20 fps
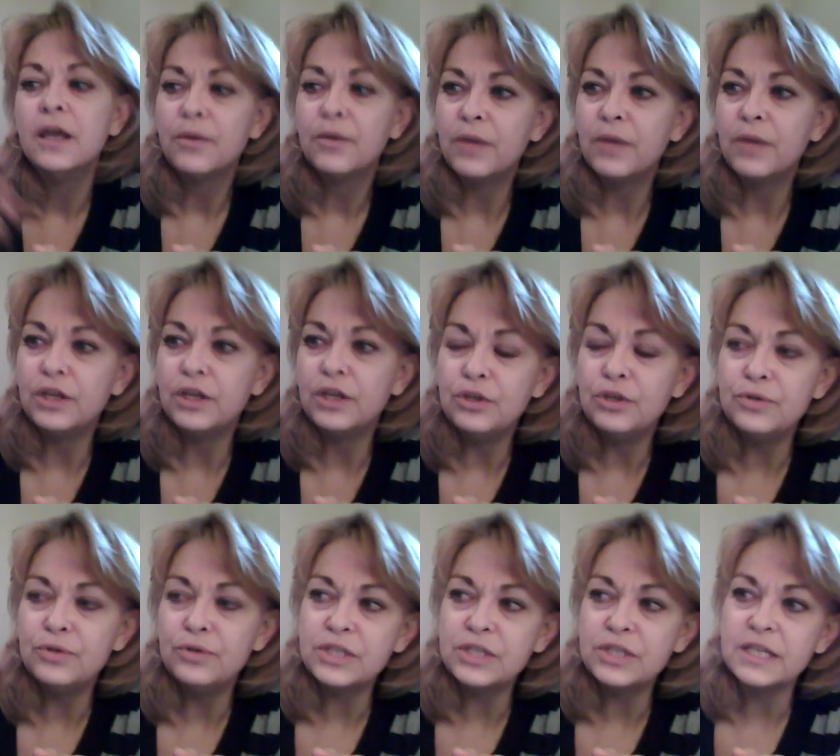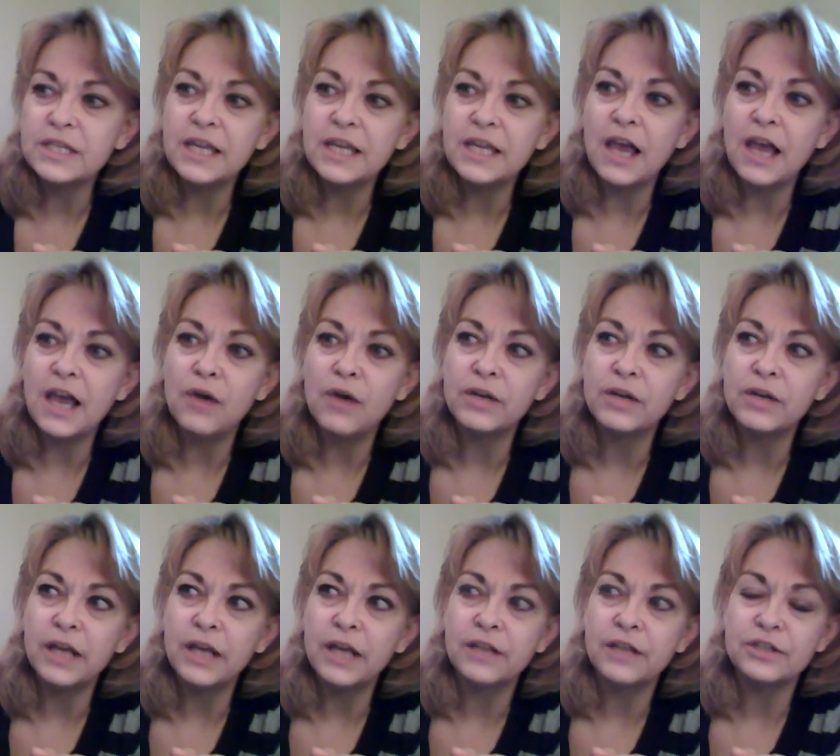when you see how
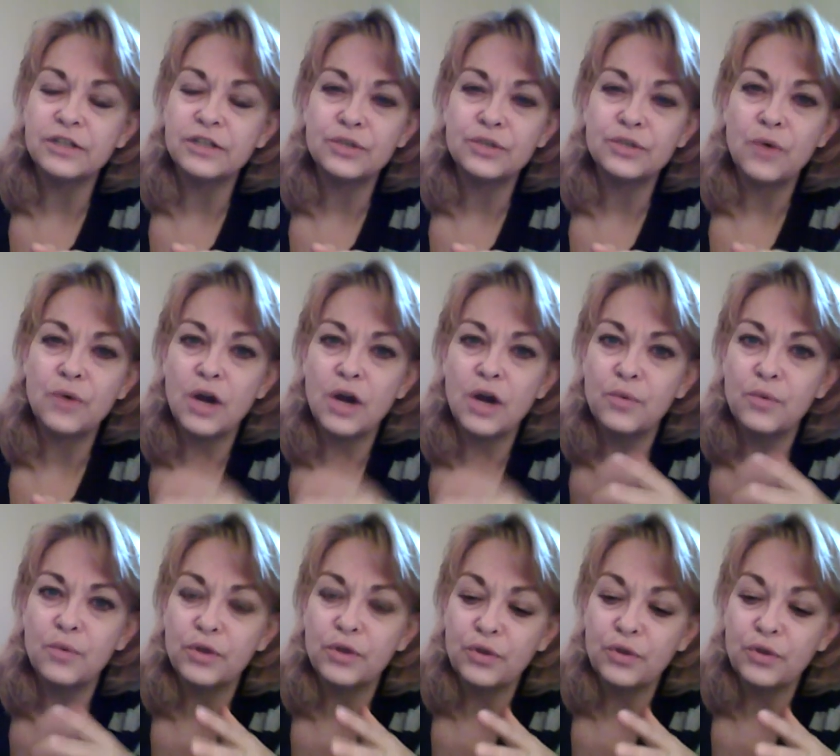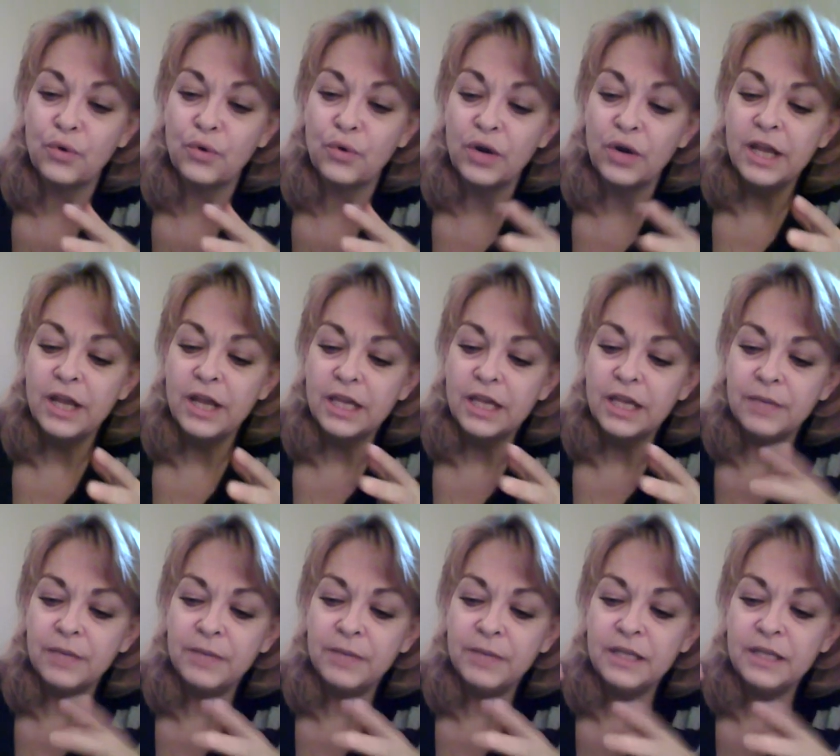connected you are with your
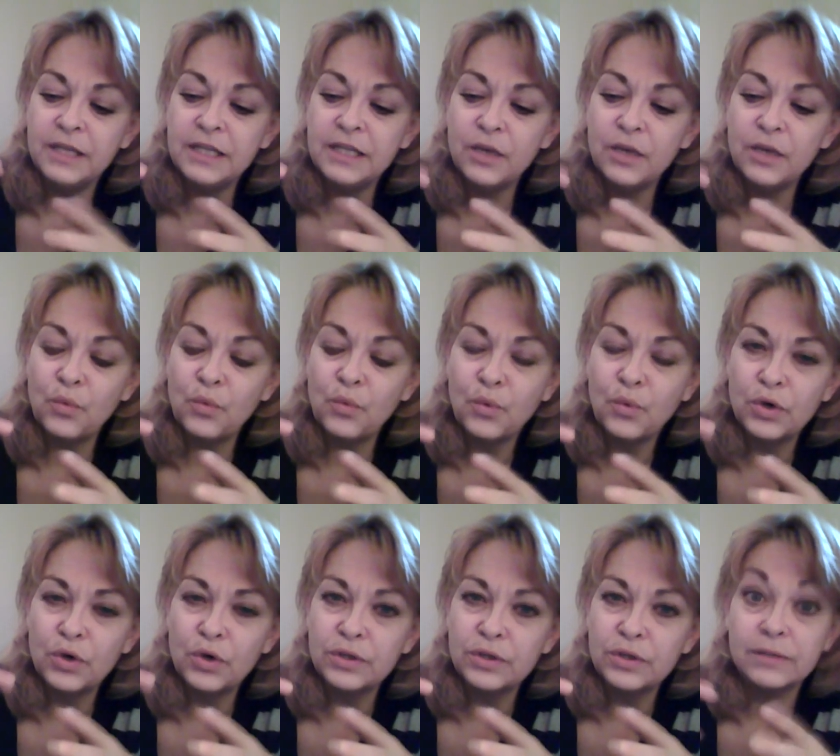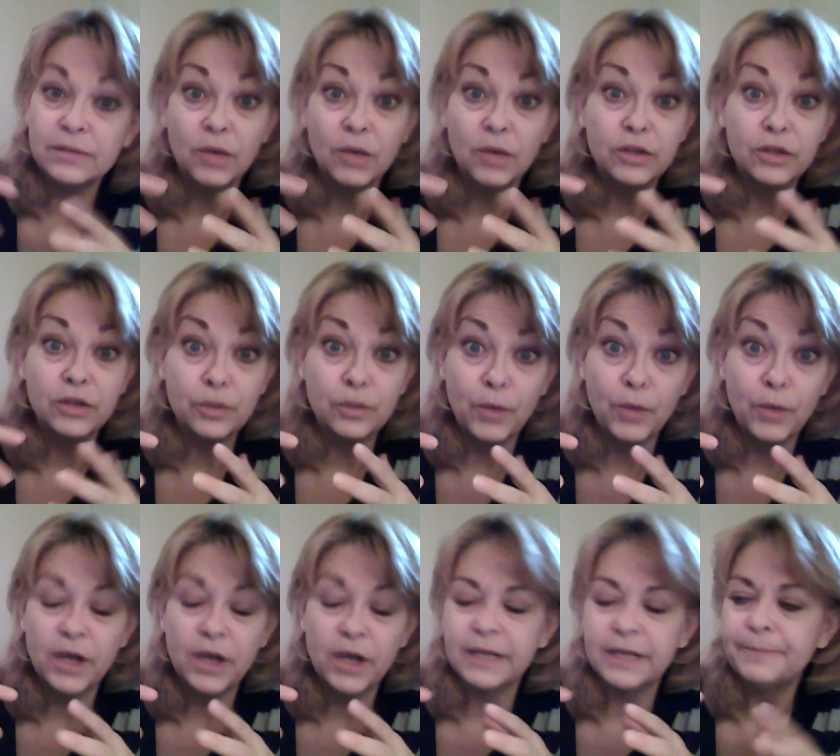immediate world well your
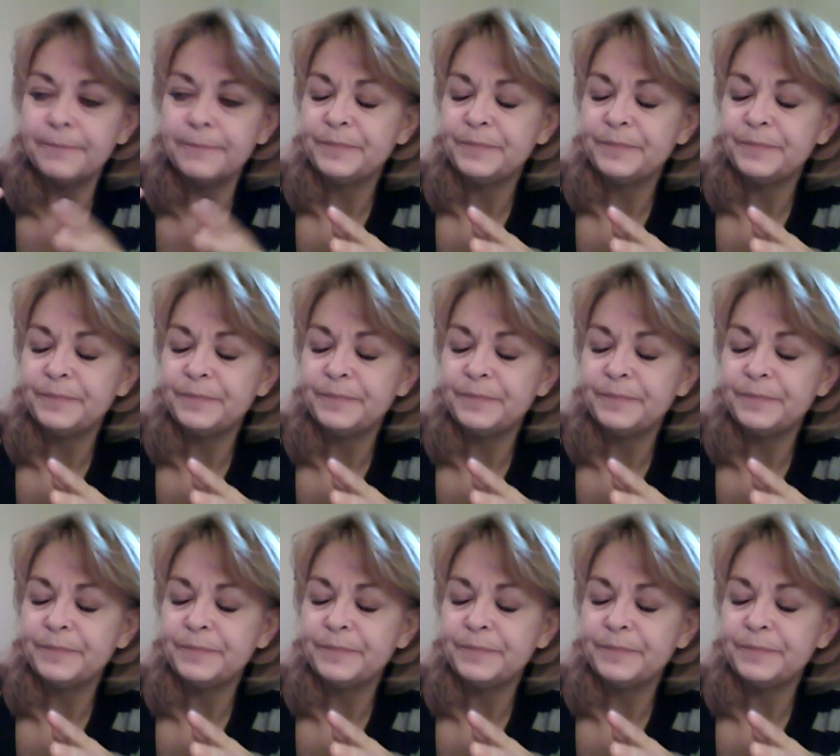body